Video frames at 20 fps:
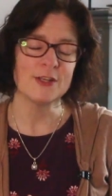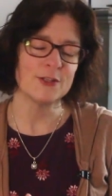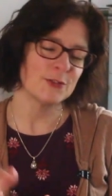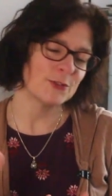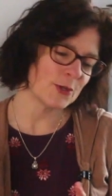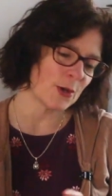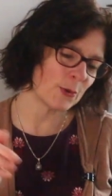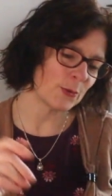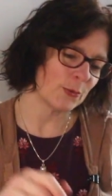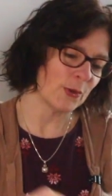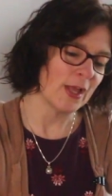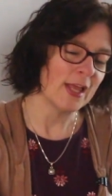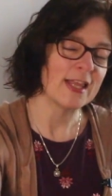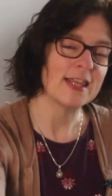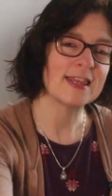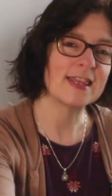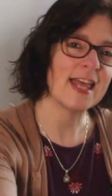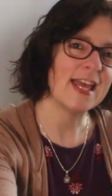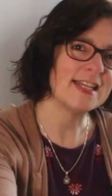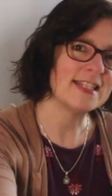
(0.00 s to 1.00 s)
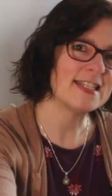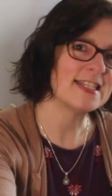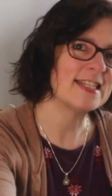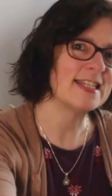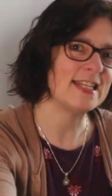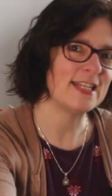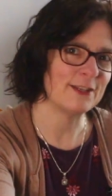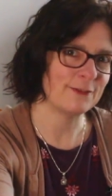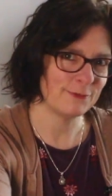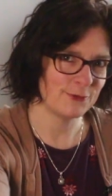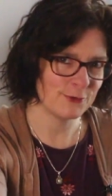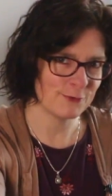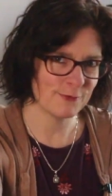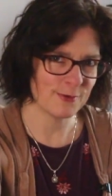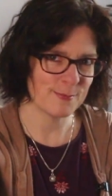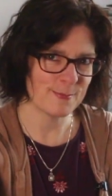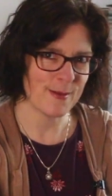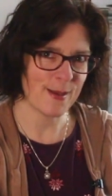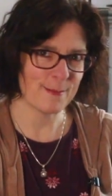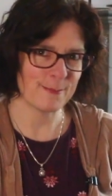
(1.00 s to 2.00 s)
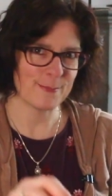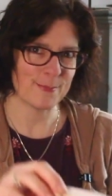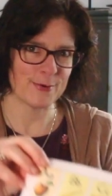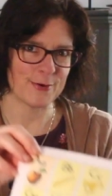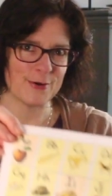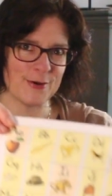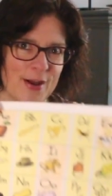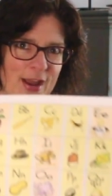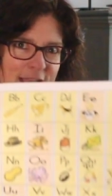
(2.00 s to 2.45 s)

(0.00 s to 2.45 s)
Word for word: So let's see if you remember.